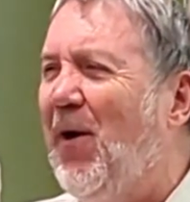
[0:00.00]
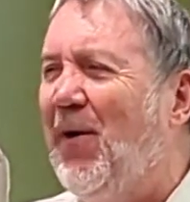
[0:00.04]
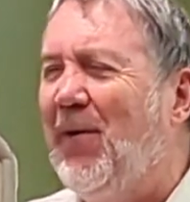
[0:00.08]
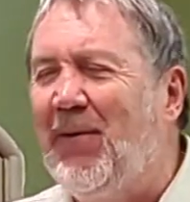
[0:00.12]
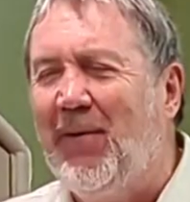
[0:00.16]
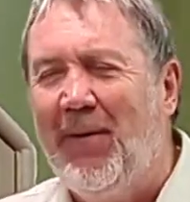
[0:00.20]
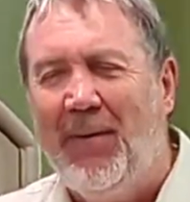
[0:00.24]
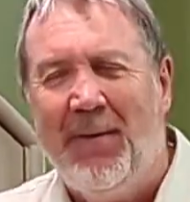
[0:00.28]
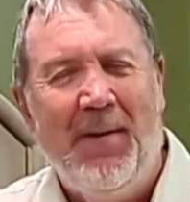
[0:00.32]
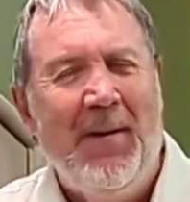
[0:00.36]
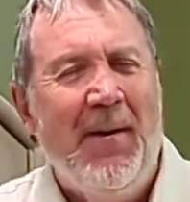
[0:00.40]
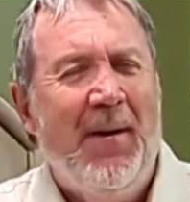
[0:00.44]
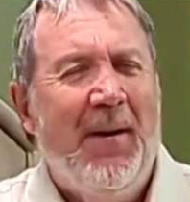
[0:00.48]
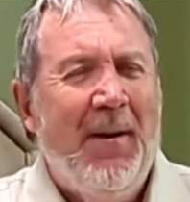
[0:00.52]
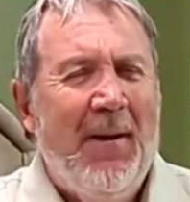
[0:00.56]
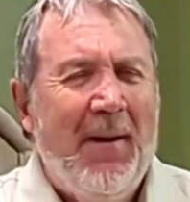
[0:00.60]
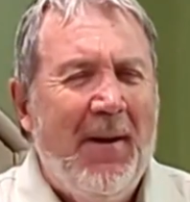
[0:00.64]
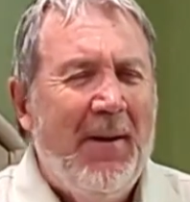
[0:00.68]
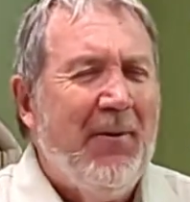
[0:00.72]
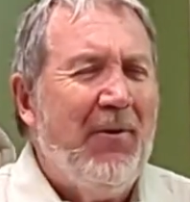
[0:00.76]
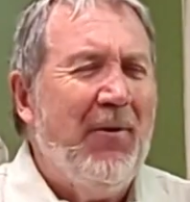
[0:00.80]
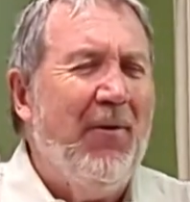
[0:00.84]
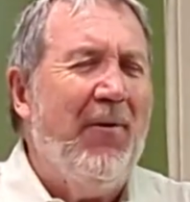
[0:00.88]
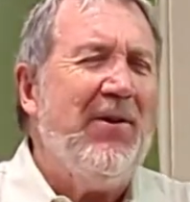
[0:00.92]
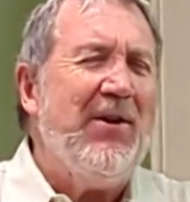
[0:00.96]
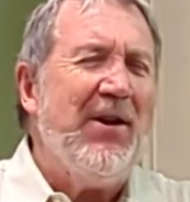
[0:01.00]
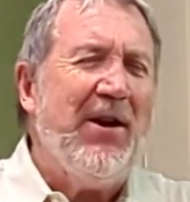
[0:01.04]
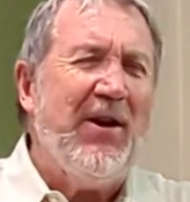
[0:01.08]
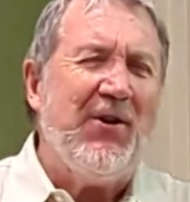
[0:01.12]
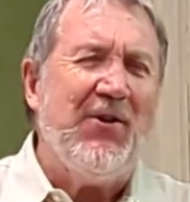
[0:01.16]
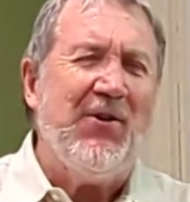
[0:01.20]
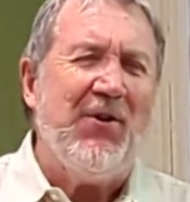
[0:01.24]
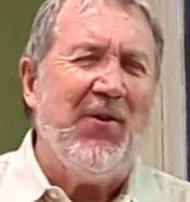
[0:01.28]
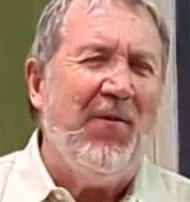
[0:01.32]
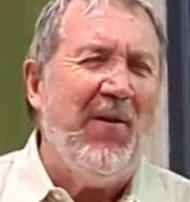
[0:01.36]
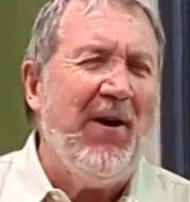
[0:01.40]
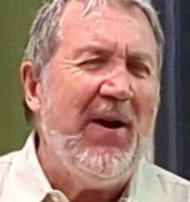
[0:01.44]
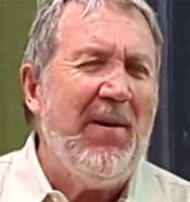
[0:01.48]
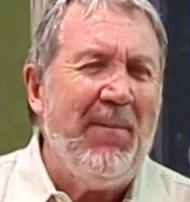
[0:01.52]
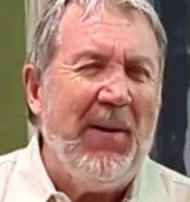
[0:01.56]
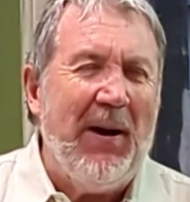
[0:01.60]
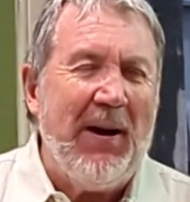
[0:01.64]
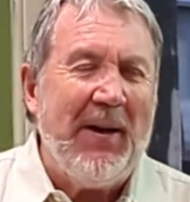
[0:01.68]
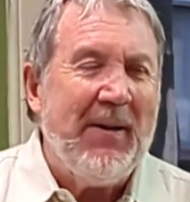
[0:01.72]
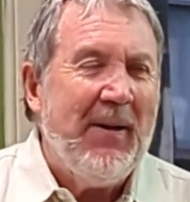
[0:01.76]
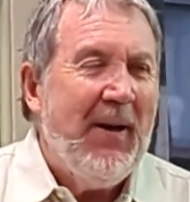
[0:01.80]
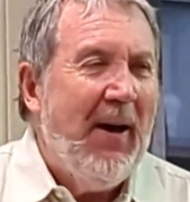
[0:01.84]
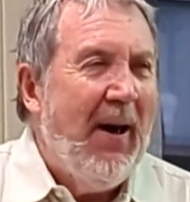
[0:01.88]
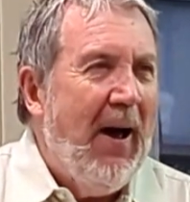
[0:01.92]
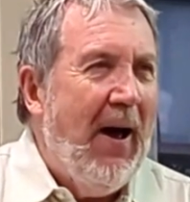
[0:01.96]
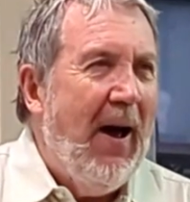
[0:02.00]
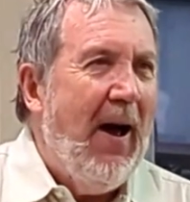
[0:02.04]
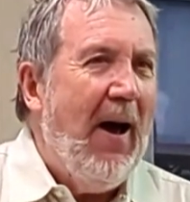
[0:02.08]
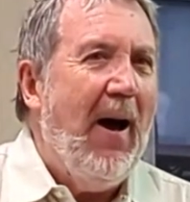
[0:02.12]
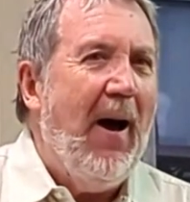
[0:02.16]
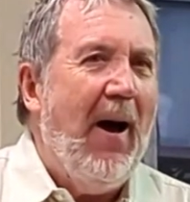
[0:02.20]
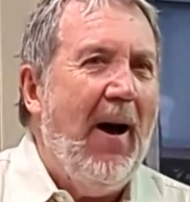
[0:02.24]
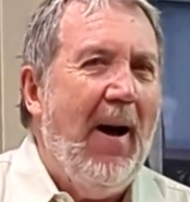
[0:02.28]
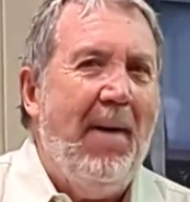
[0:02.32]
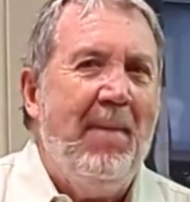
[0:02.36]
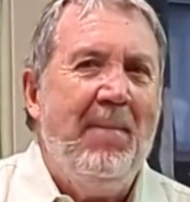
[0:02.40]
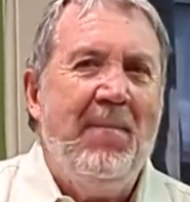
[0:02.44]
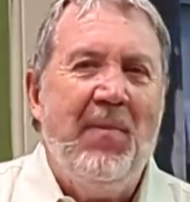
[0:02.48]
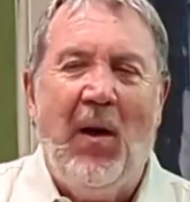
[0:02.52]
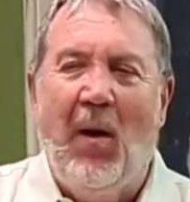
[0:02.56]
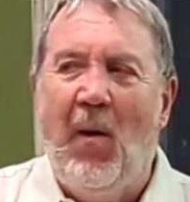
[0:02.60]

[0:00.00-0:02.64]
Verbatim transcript: And, do a dictionary, but um,